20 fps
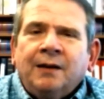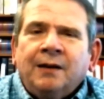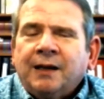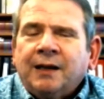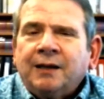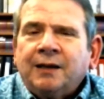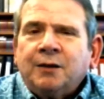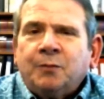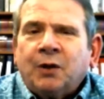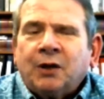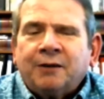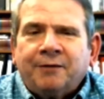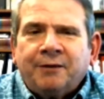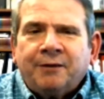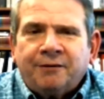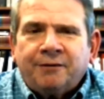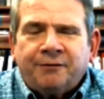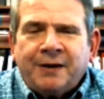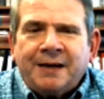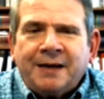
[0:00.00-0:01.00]
in the book of
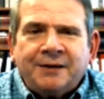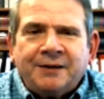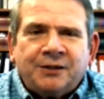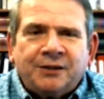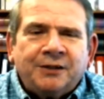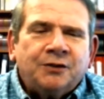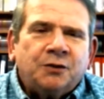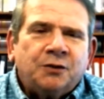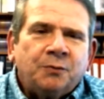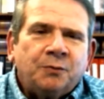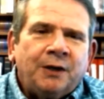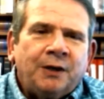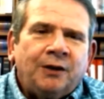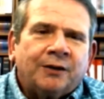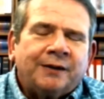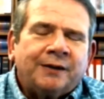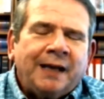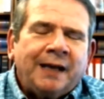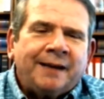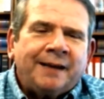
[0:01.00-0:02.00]
Ephesians that we
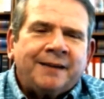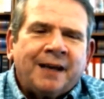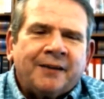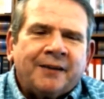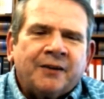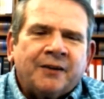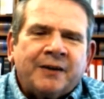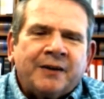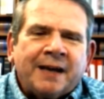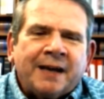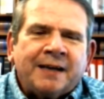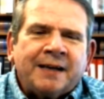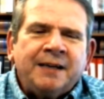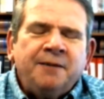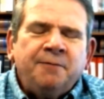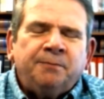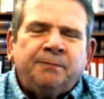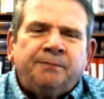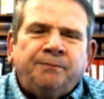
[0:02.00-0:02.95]
looked at the other day.